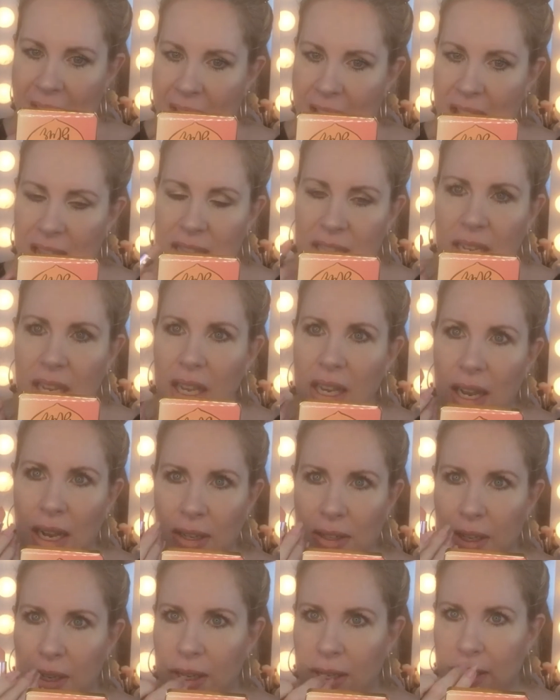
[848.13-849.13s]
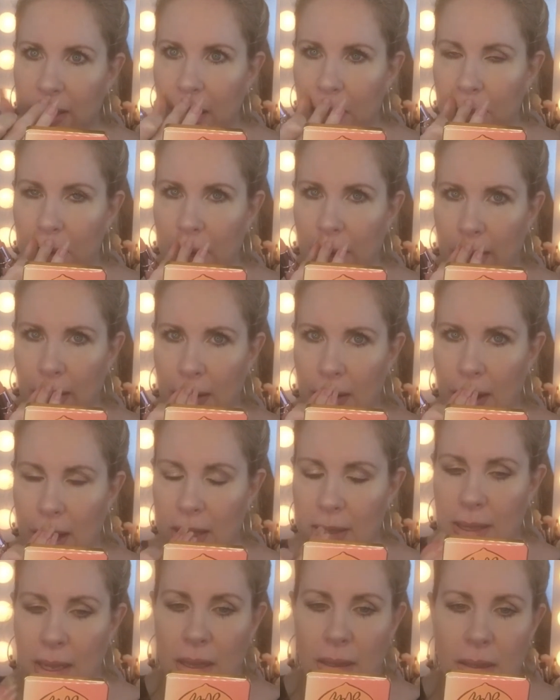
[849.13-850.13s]
And see, it actually is coming
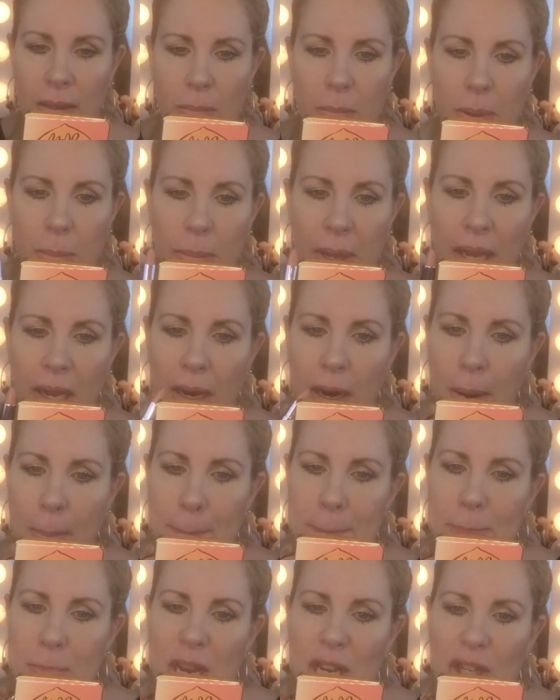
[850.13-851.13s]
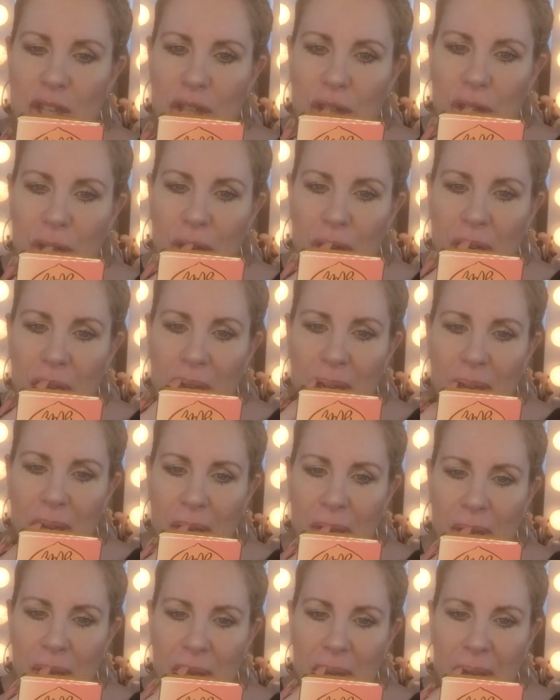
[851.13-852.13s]
across like a little bit pinker, peacher
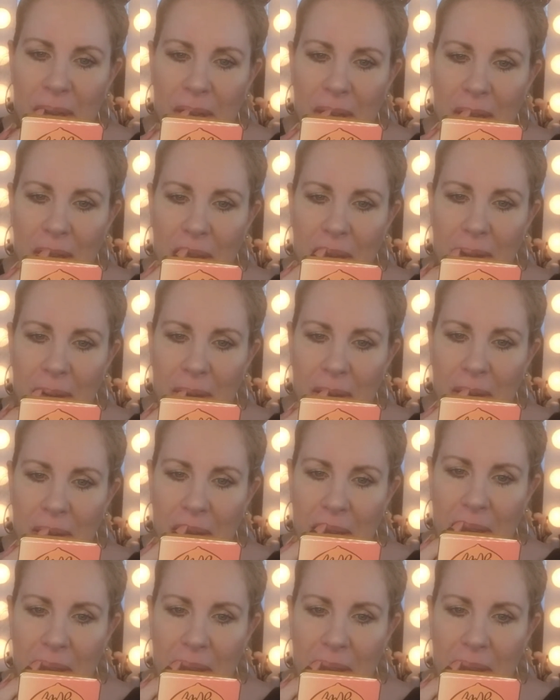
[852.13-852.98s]
on the.